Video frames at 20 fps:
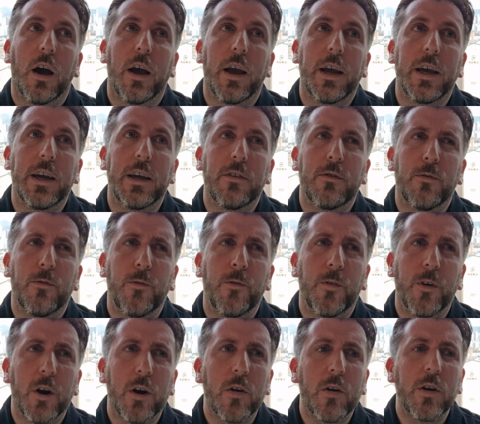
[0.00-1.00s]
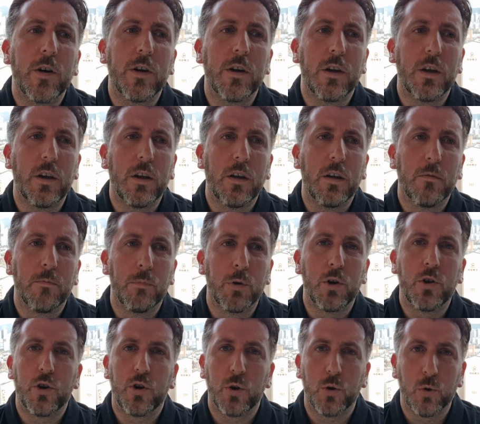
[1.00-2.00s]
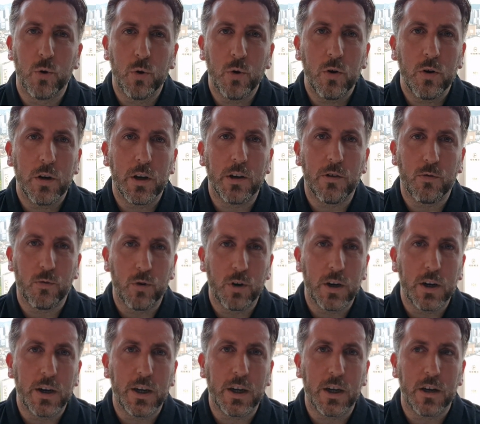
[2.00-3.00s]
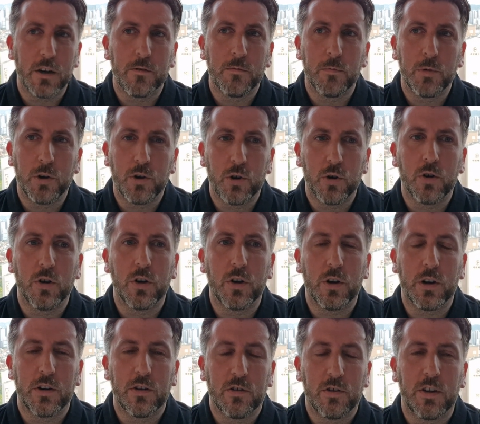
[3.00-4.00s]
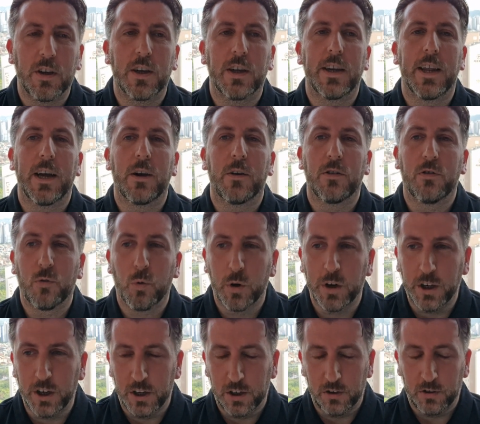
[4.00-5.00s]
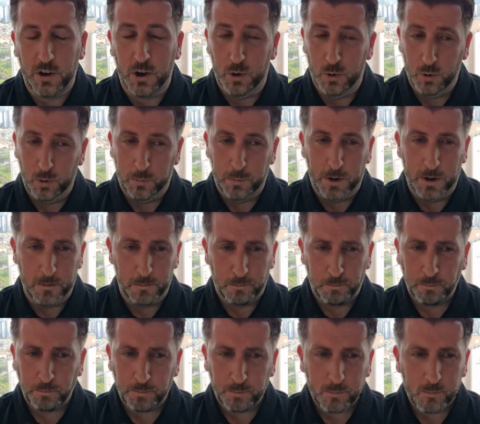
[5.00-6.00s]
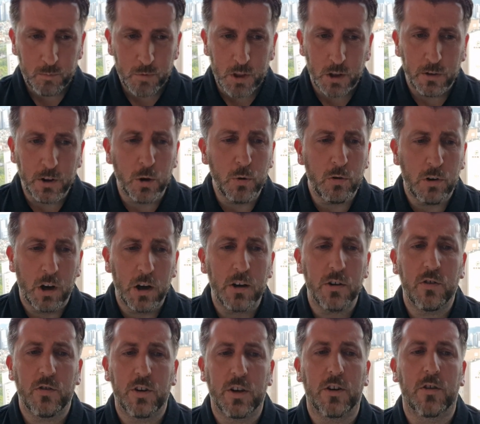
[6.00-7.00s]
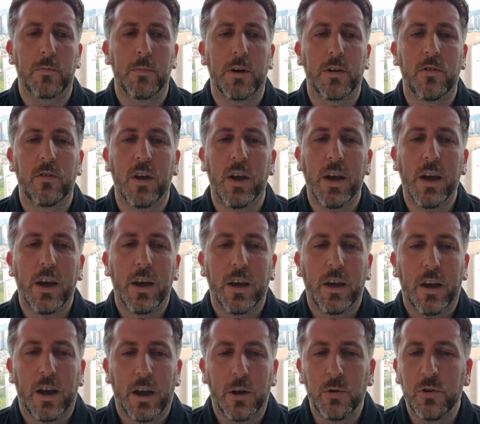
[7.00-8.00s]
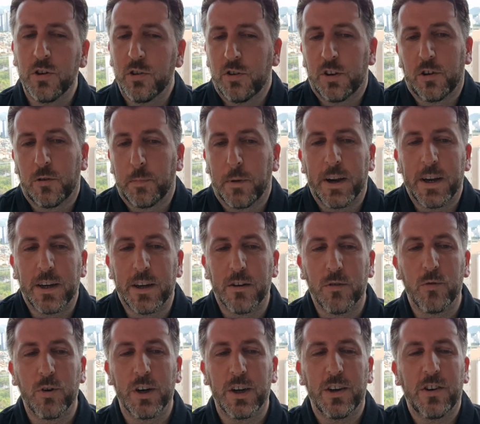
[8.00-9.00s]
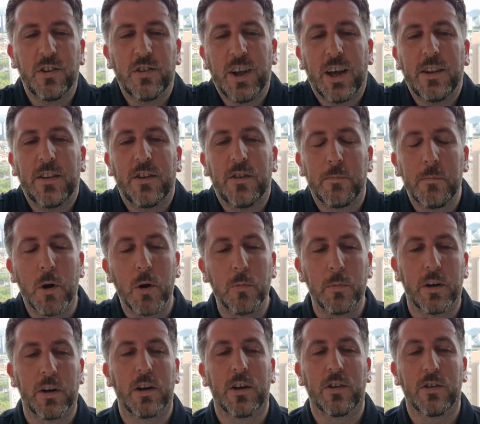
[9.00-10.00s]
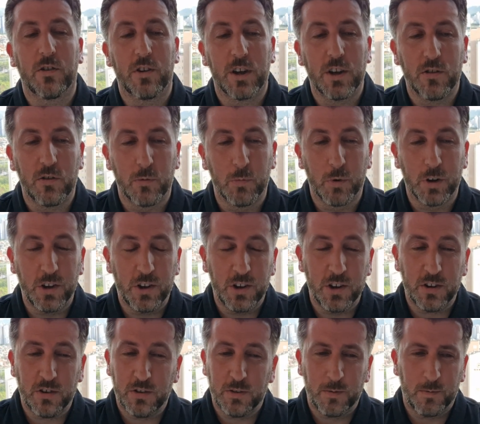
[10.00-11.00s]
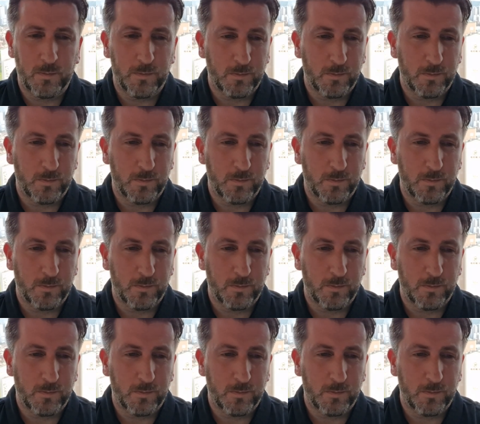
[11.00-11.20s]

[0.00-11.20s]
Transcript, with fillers: is very mature. He's really kind of mature, and you can see it now. He's 20 years old, but those last six months, he was just explaining that really just had this moment last season where he just